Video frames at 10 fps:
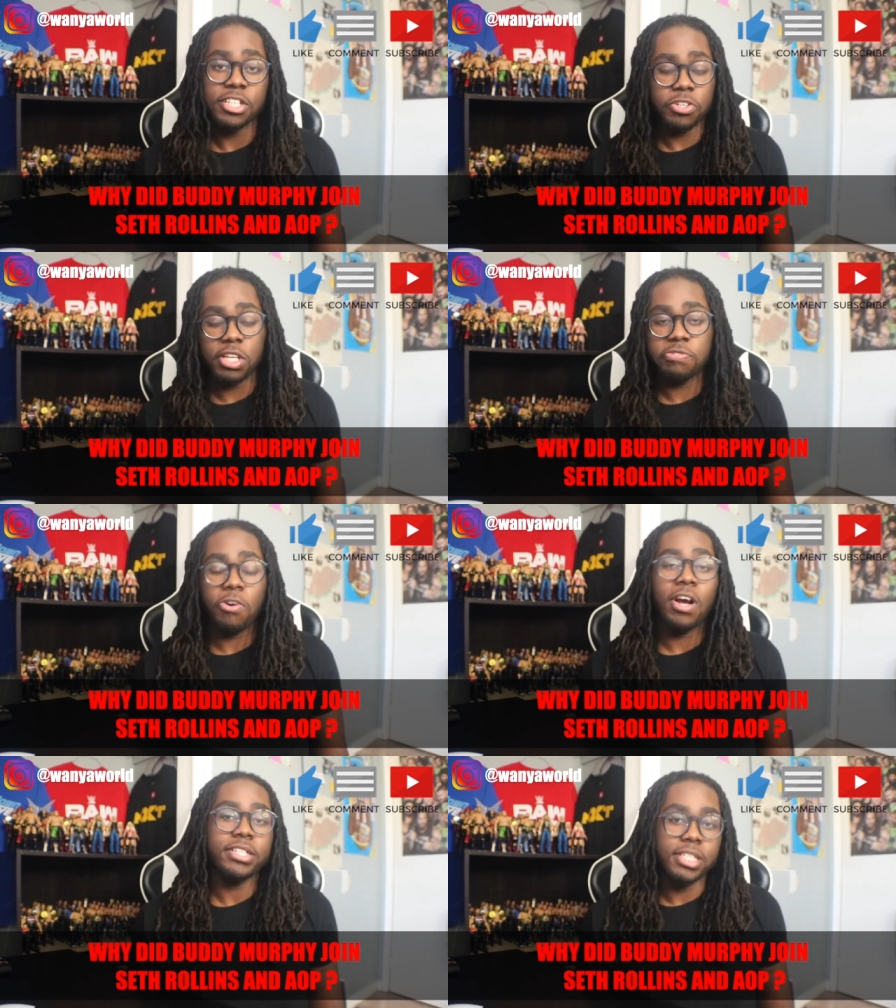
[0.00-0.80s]
So as
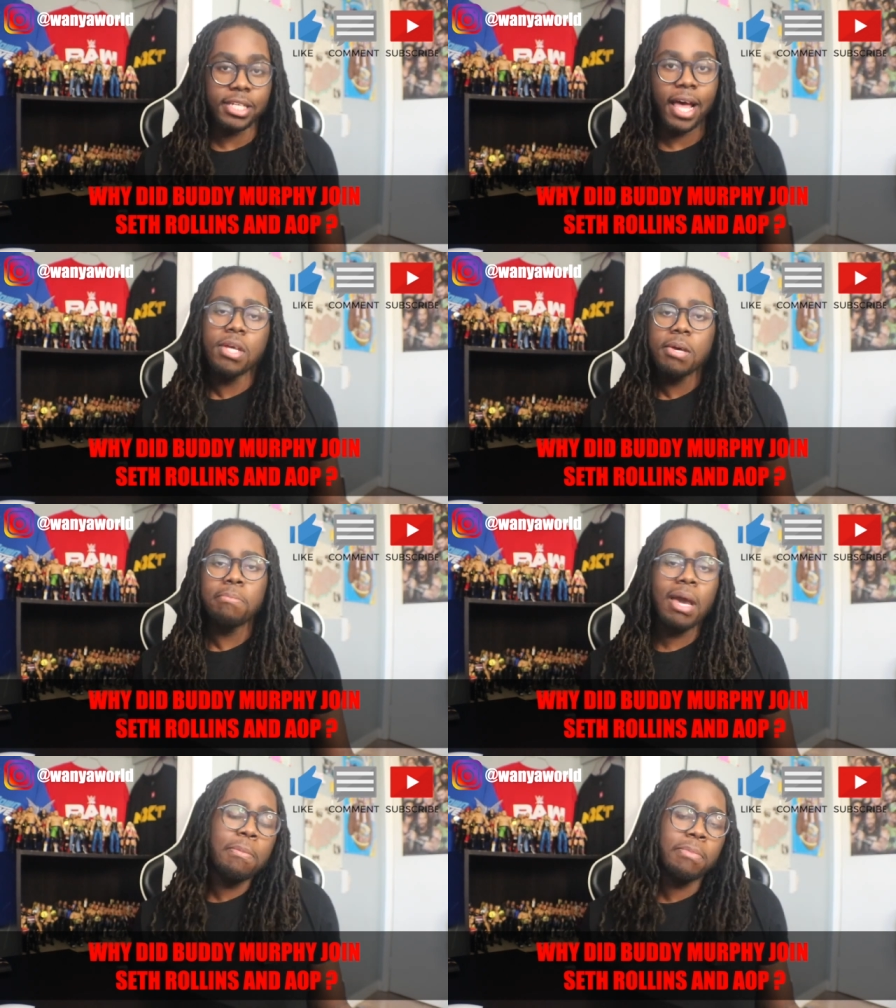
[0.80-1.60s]
far as tonight,
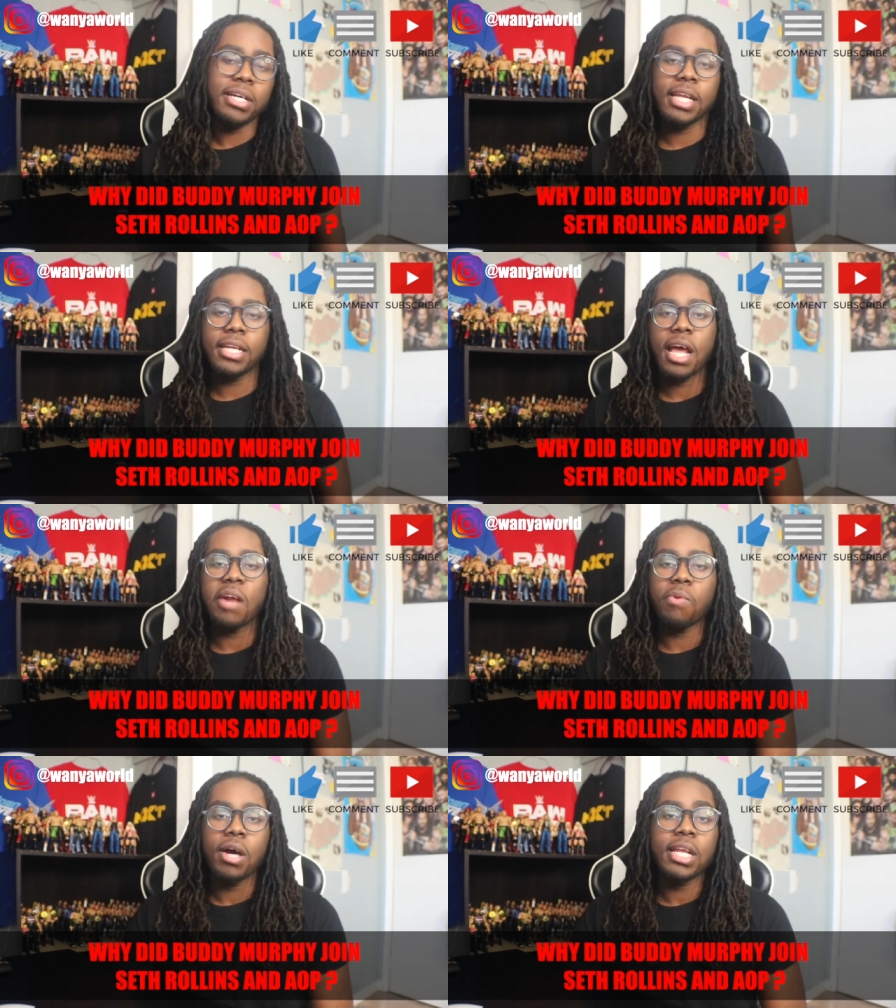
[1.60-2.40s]
maybe Monday Night
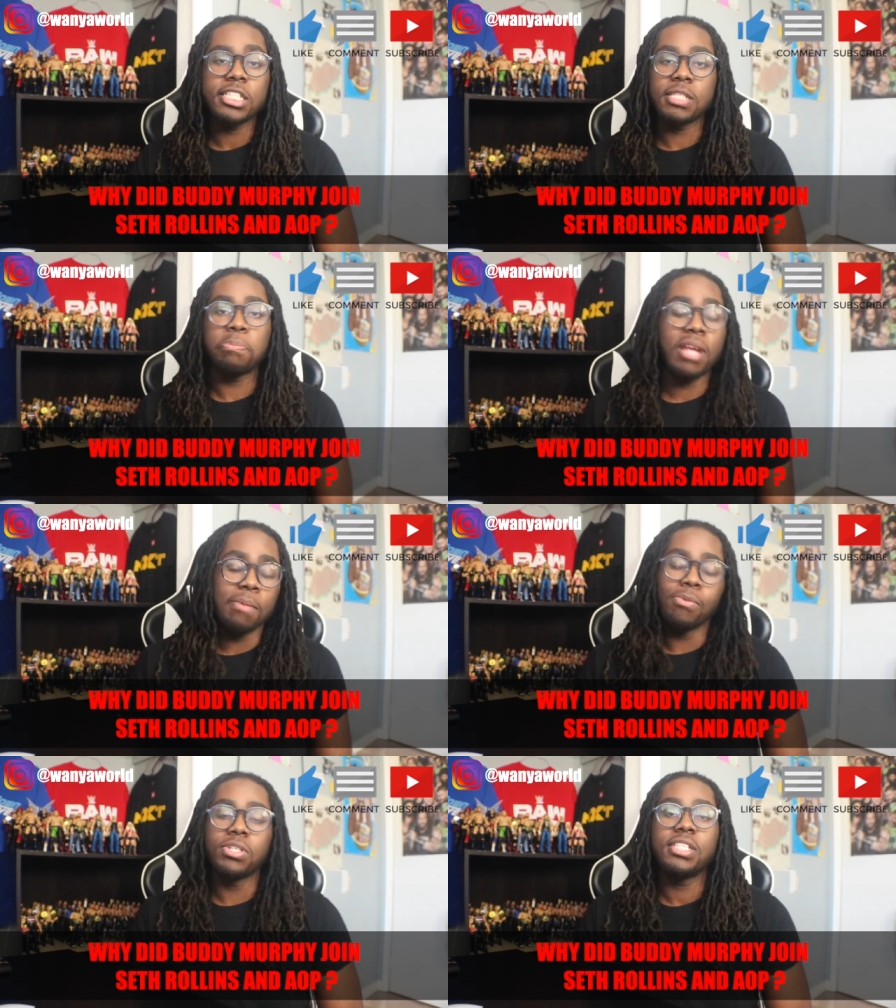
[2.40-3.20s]
Raw, they just
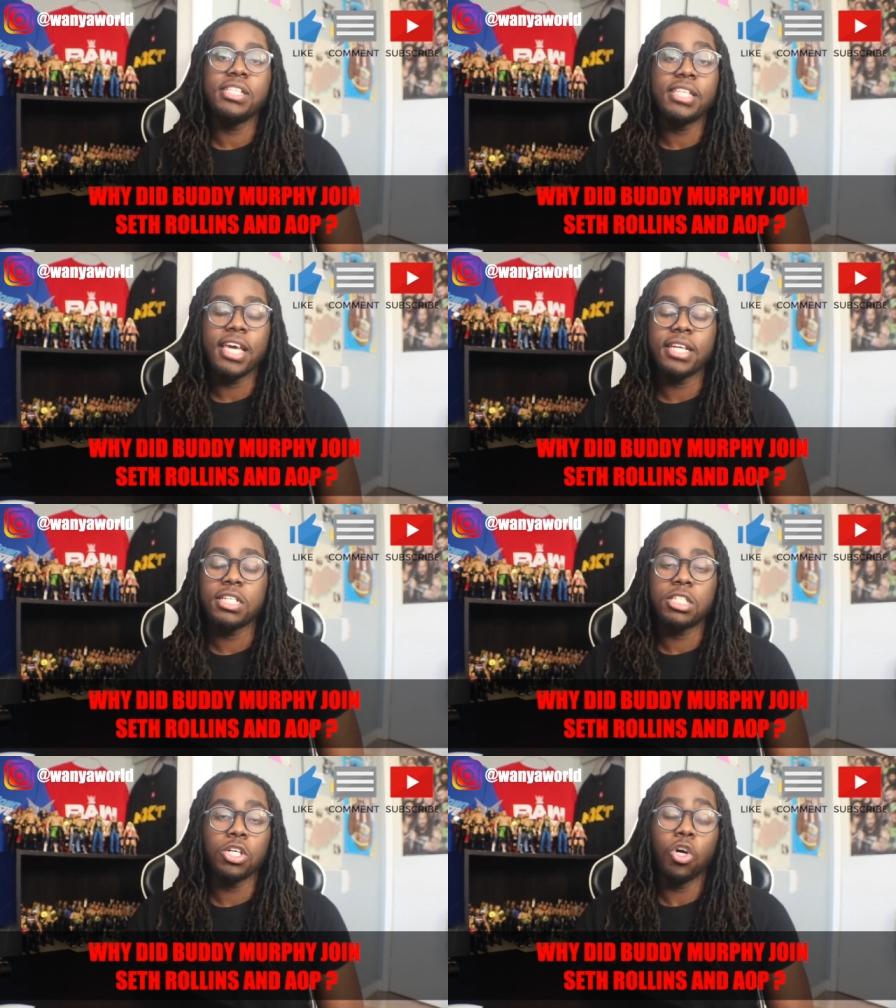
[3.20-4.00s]
plant more seeds heading
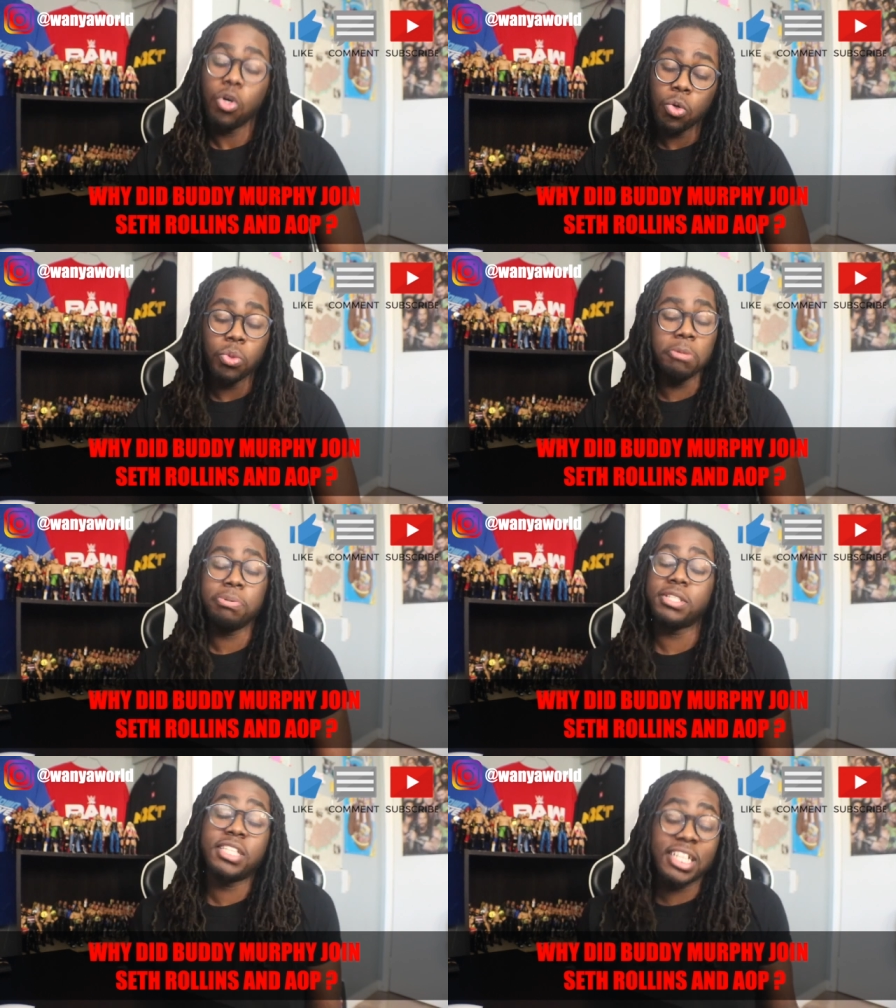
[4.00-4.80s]
into who will
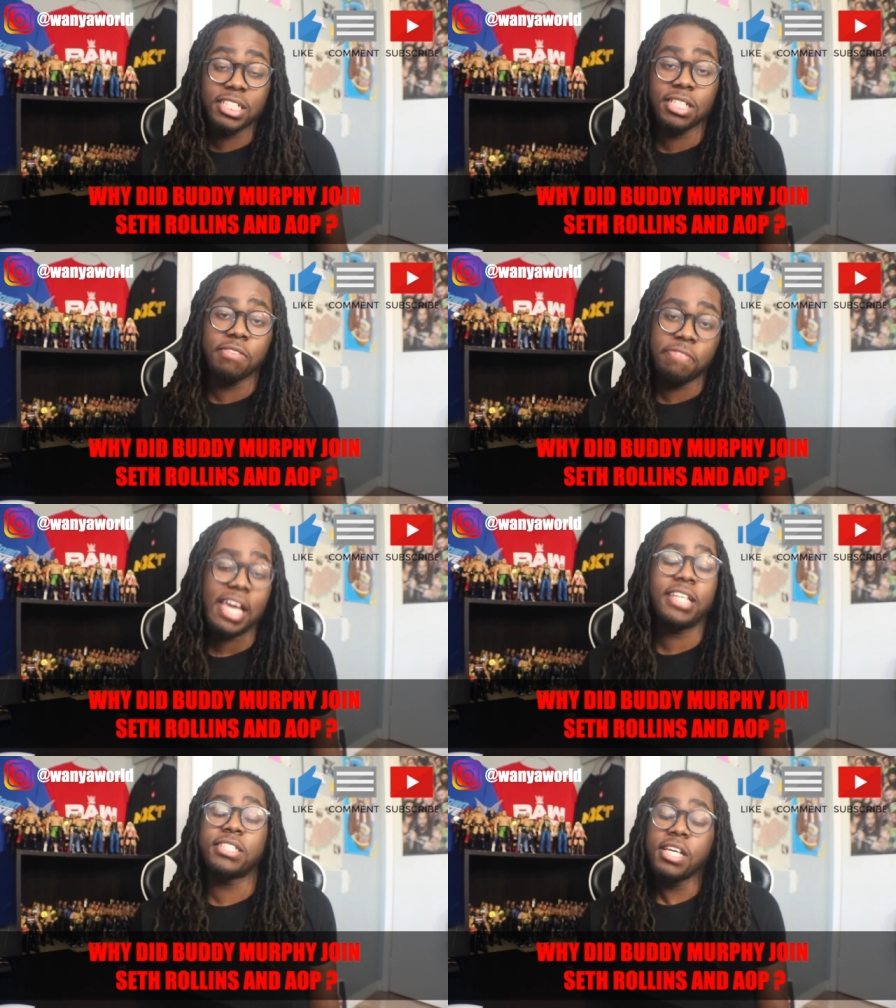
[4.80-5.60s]
potentially
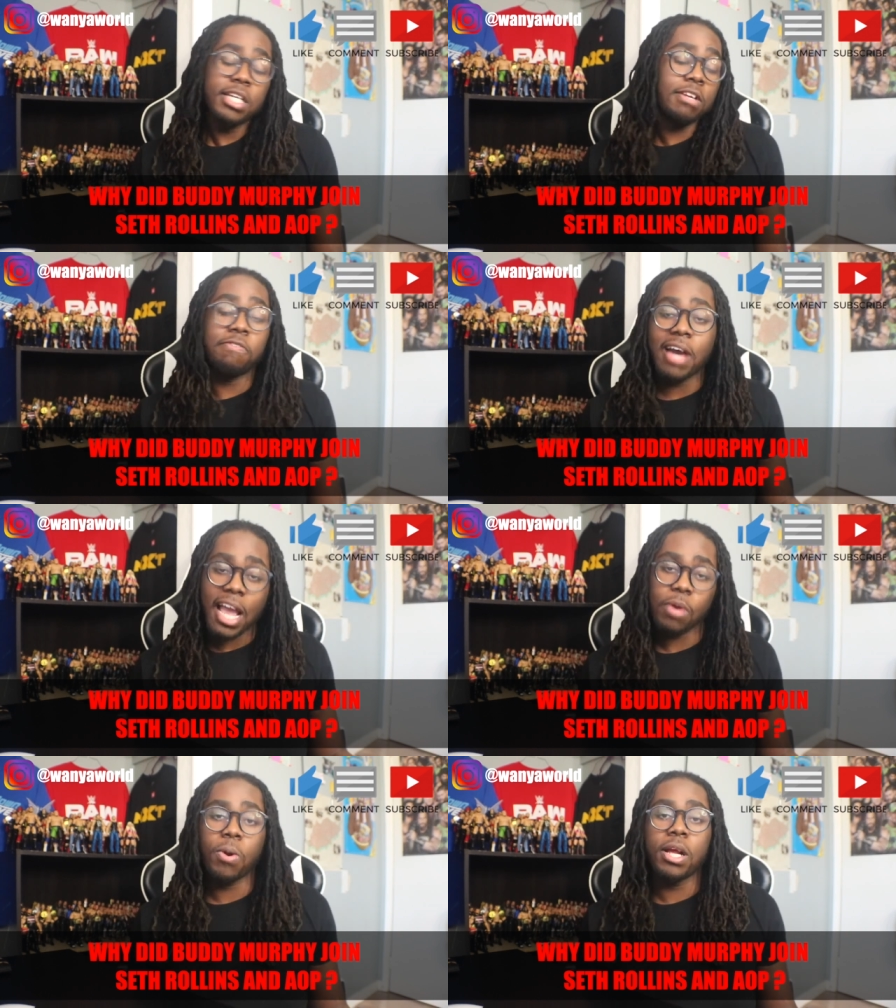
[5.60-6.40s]
face the
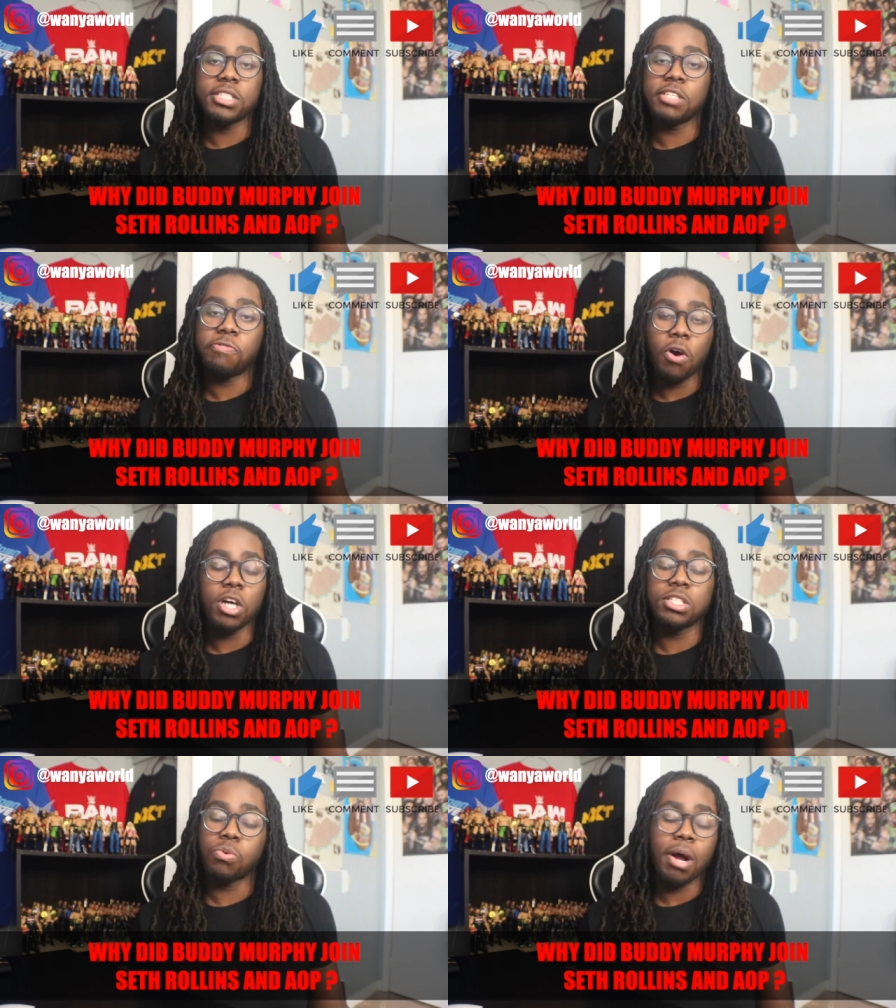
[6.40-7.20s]
Viking Raiders as far
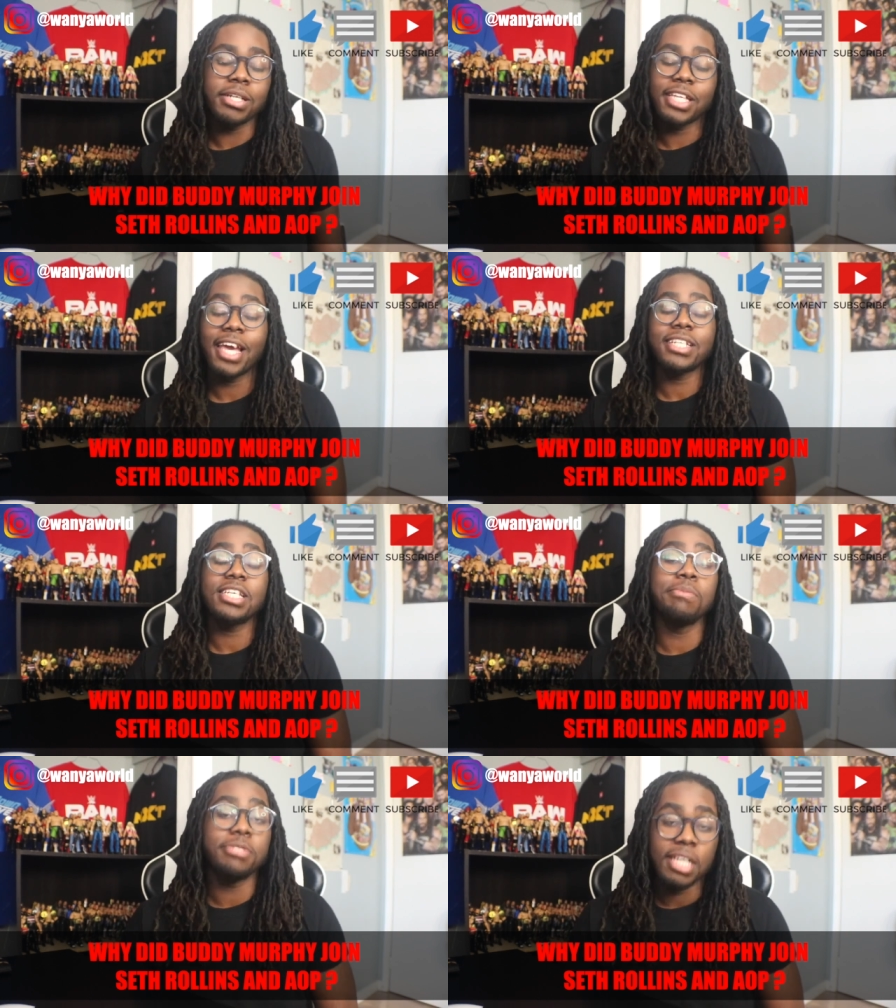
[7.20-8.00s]
as the Raw Tag
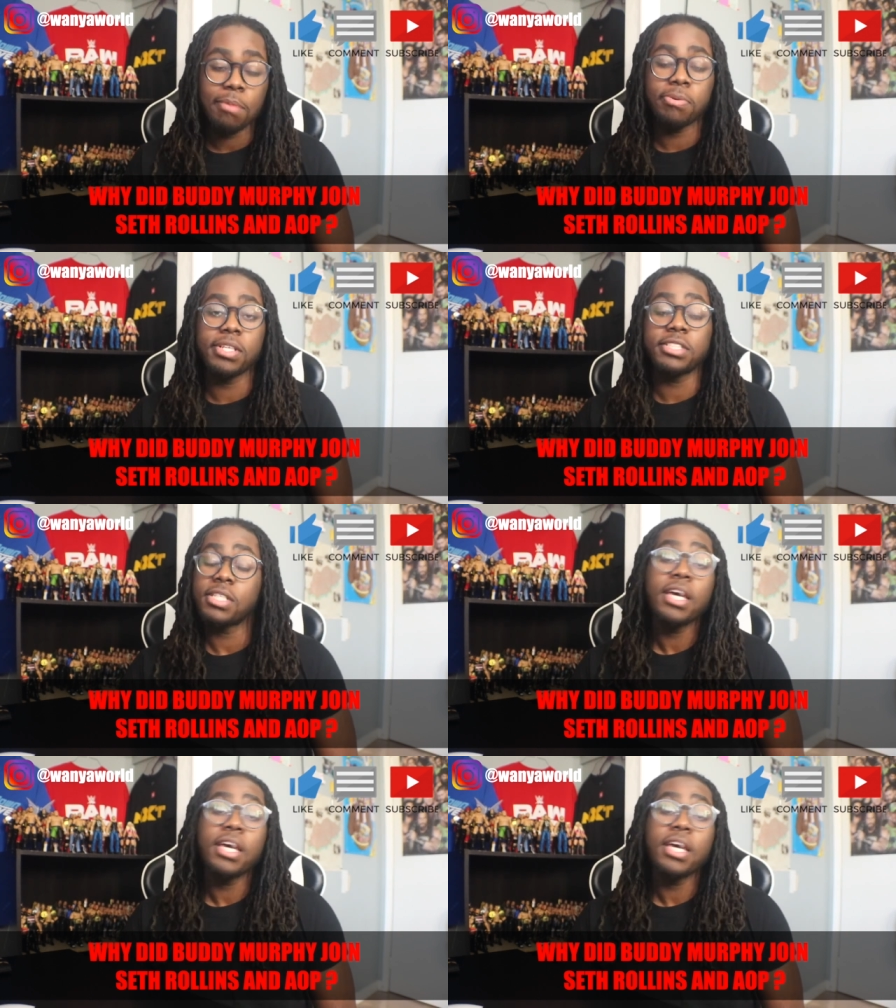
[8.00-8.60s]
Team Champions